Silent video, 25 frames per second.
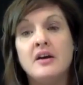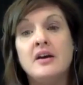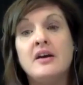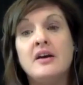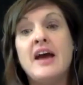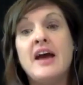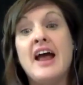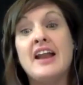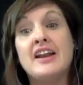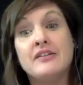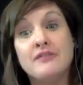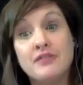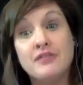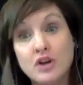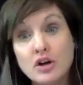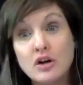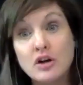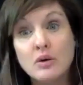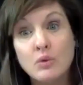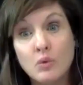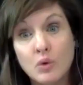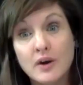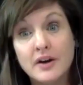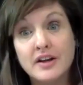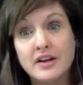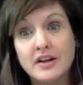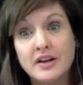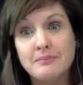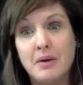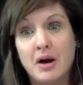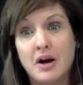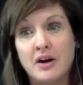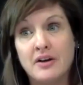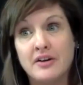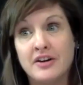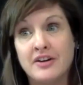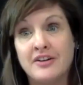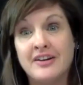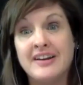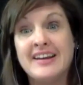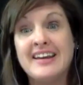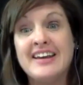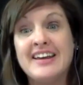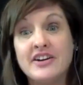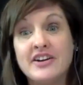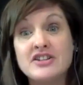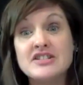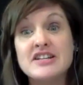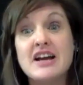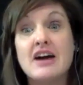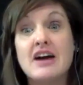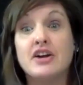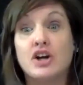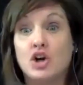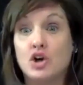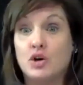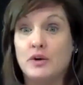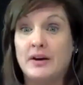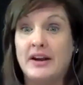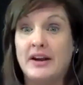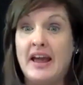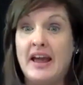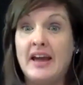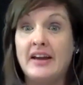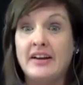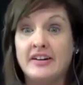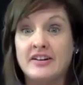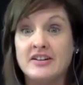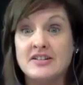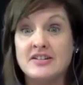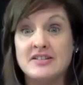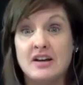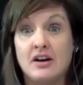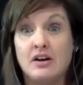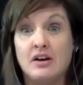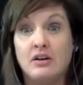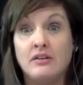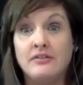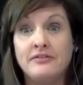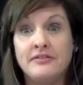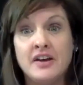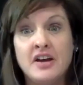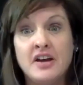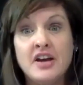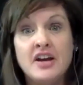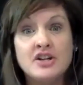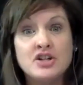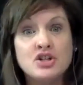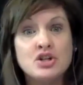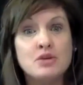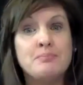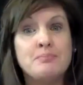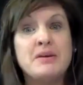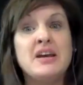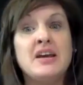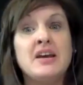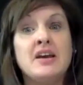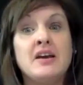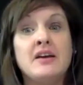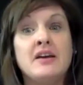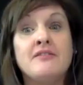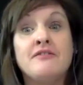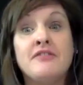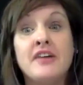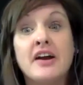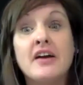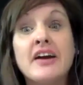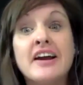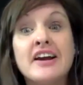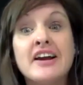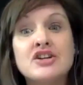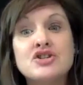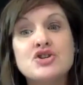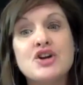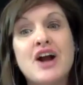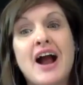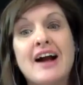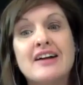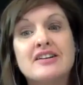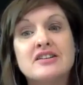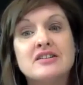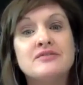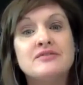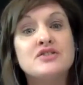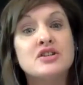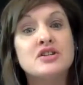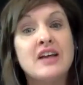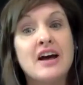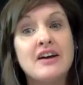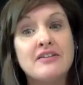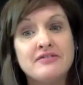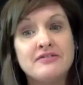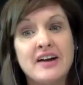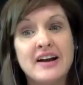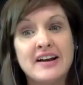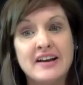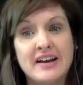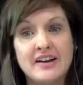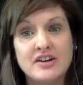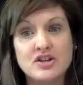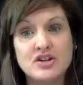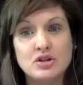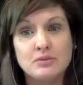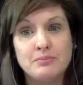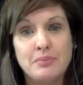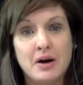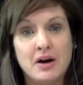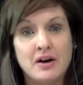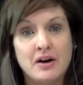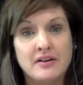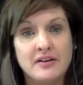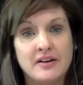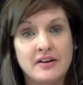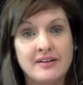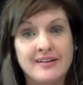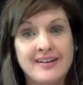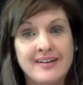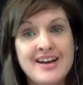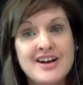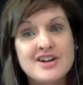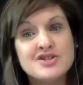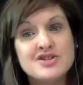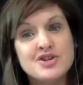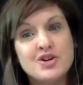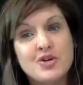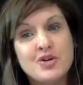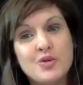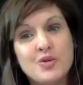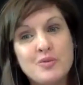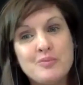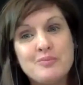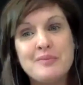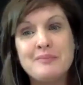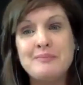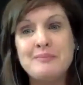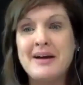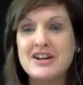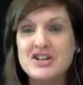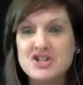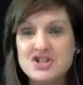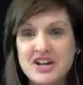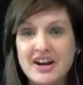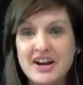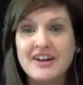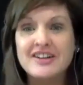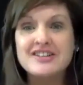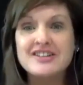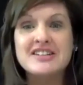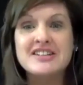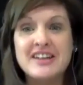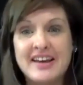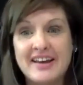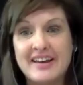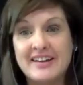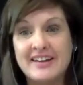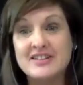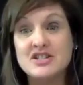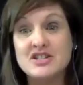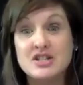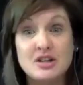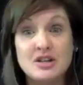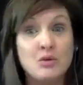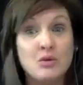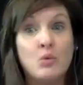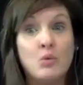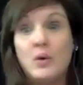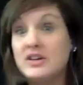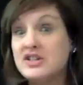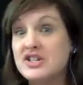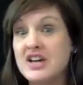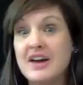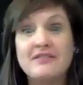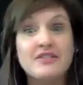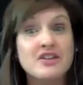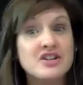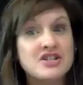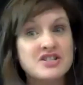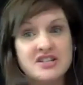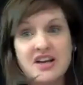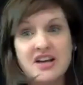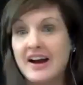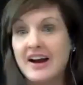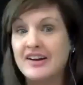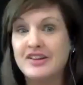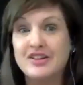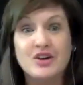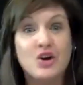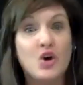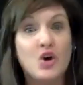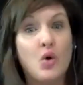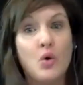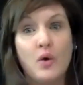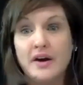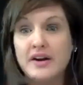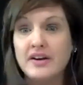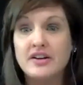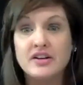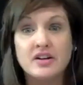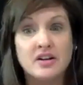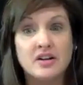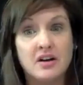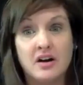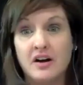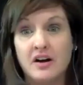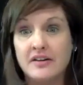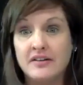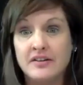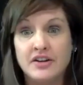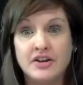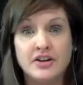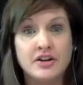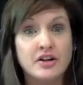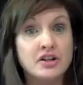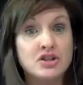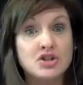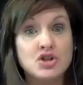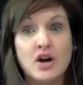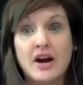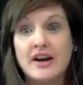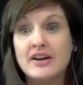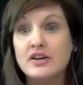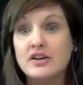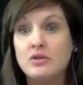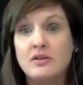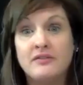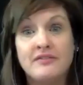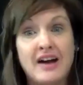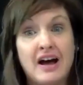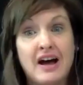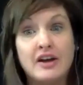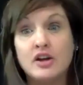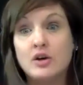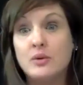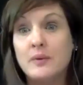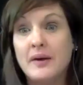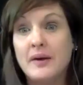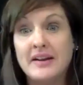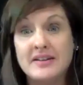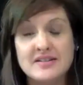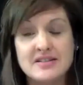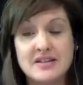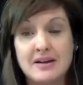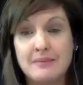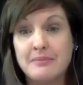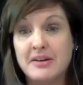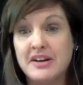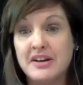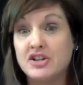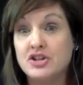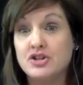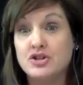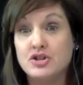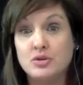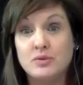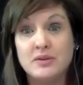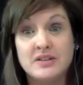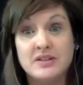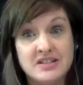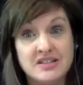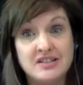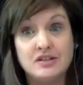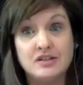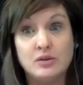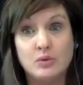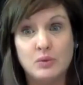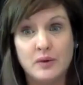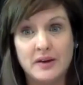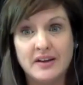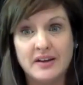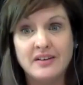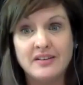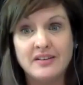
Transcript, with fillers: And if you're a working partner, here's how to create yourself to be very attractive to that financial partner. So my share today is whichever side of the coin you're on, you're trying to evaluate somebody to do a deal with.